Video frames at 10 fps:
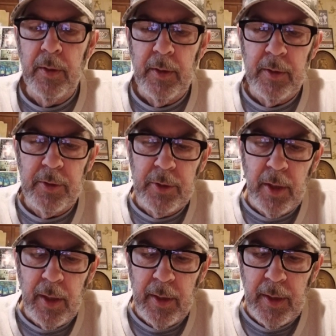It's
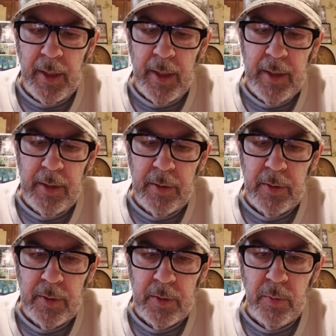John 8
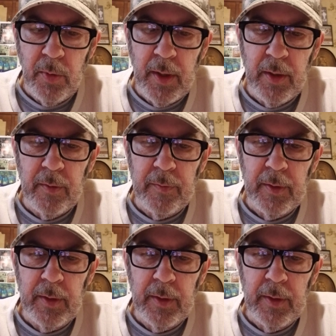12.